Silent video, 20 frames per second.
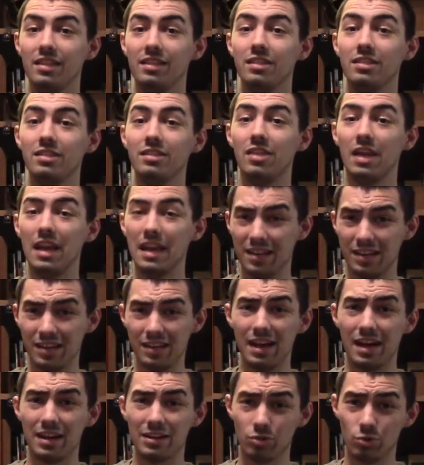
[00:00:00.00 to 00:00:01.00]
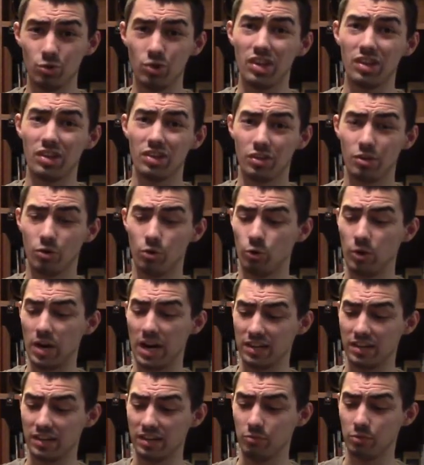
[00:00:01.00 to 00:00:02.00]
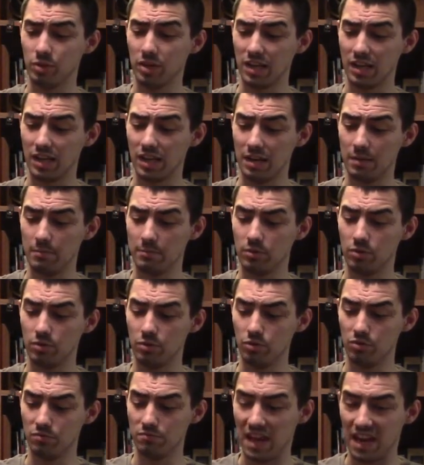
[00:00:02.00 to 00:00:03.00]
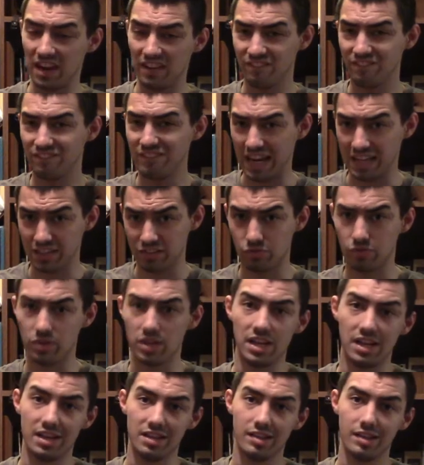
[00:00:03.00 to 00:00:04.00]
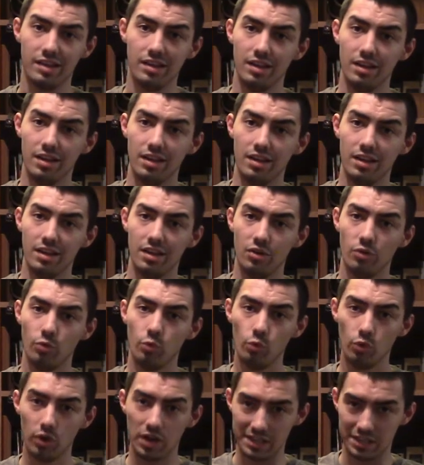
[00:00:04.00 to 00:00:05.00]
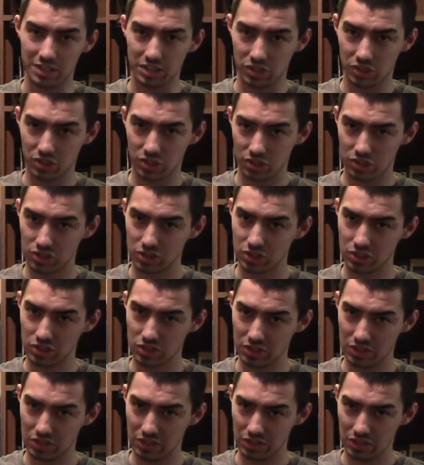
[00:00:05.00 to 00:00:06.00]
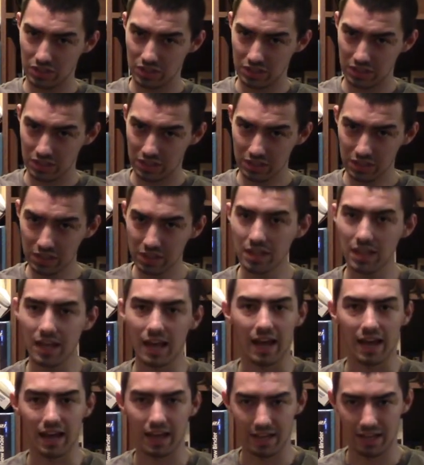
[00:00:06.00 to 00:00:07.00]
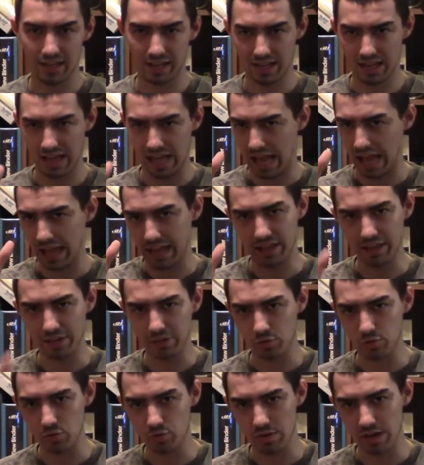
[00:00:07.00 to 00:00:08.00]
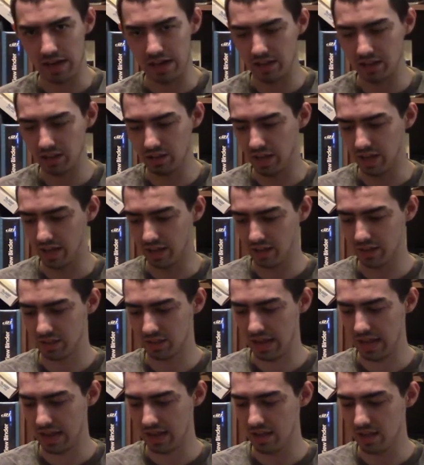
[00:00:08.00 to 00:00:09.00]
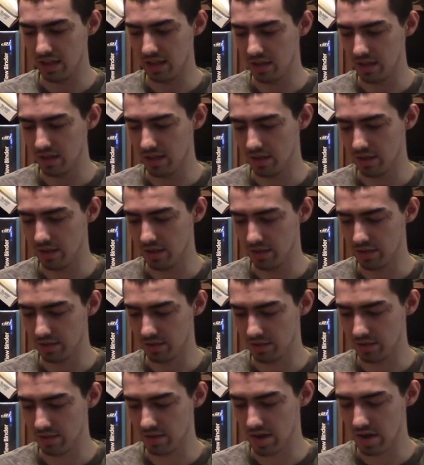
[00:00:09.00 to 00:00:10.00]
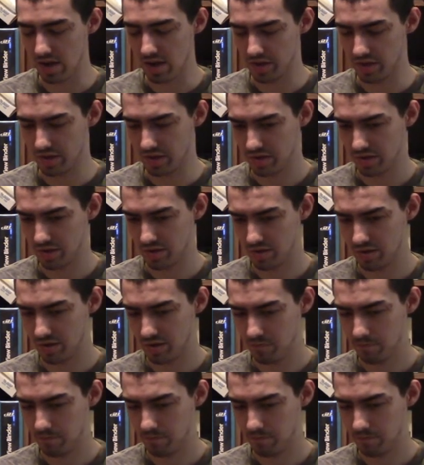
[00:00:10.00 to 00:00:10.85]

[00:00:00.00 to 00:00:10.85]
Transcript: they did not do this correct when it came to manufacturing it. Which, yeah, I do not like. That is just,